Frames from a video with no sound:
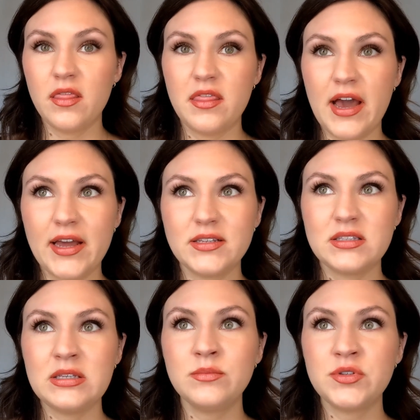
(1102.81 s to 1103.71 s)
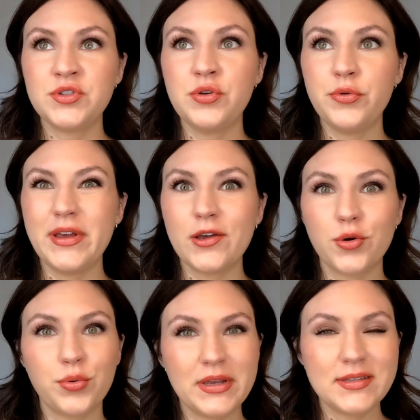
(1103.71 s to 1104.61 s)
that seems to
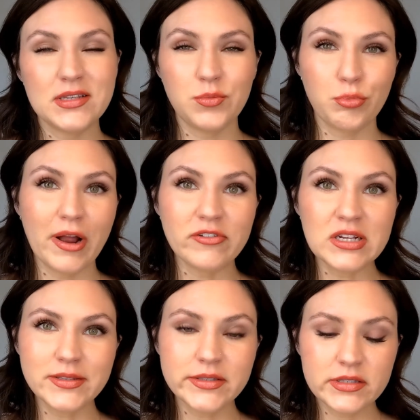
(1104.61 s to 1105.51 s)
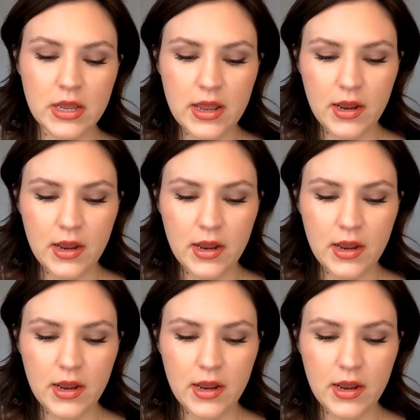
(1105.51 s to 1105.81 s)
increase in prevalence.